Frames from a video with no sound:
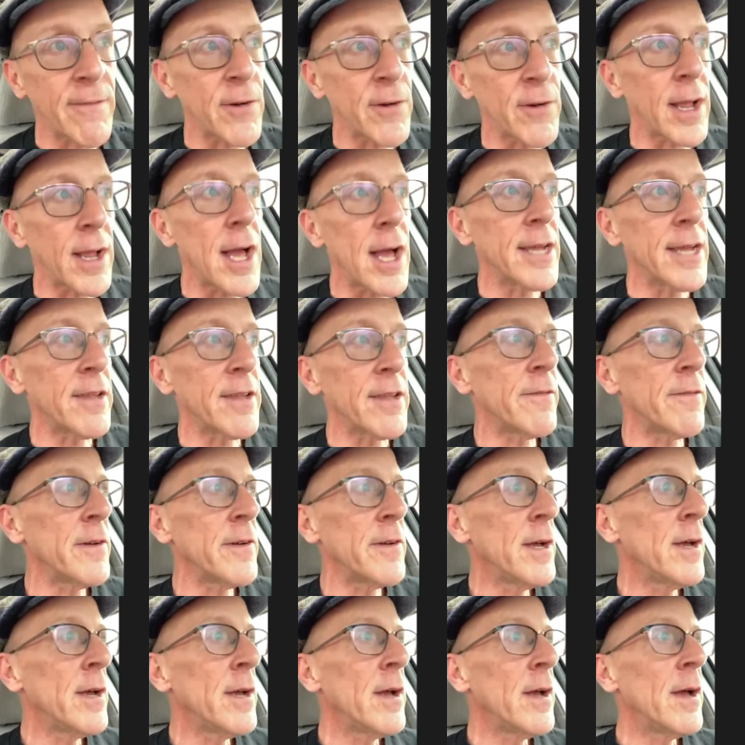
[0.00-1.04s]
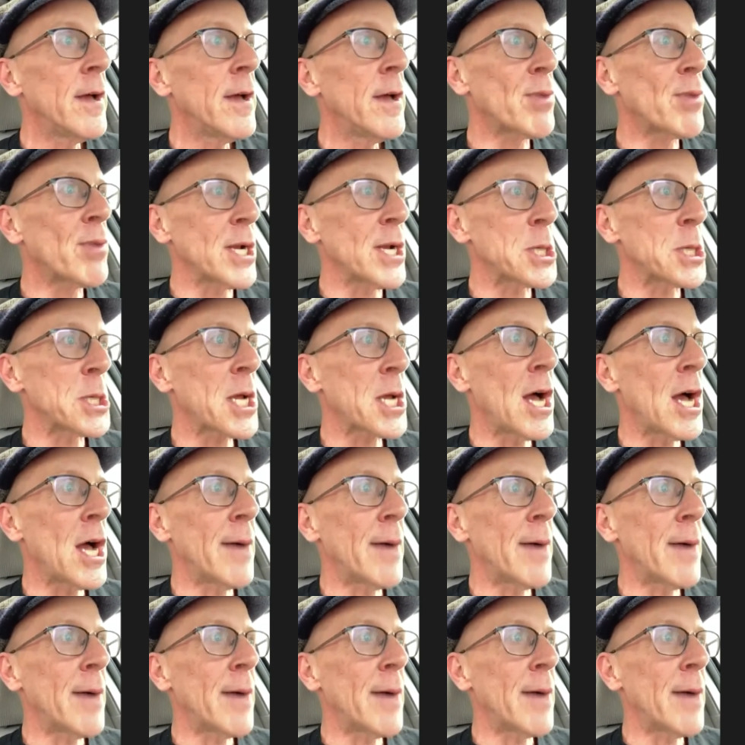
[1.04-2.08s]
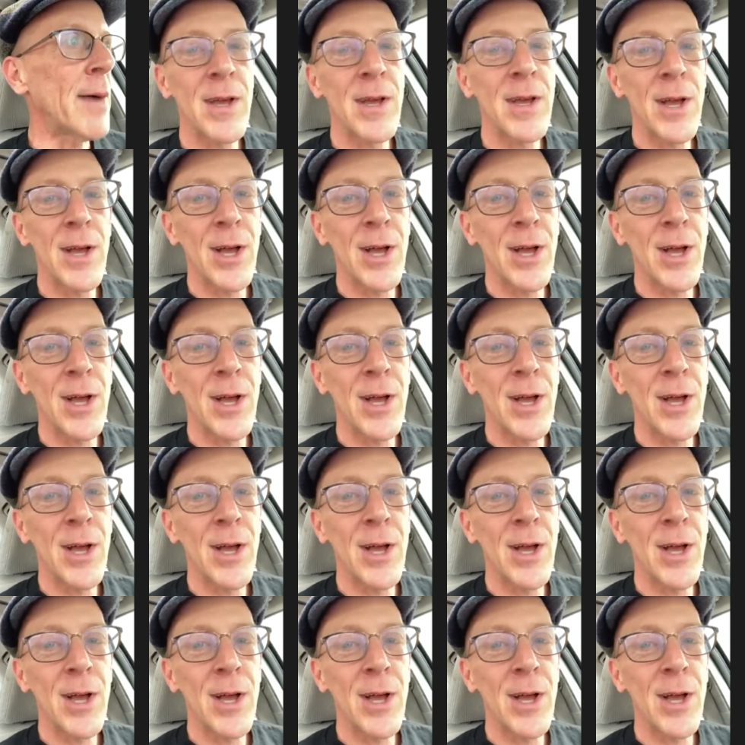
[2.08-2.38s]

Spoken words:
different kind of British Are You Being Served.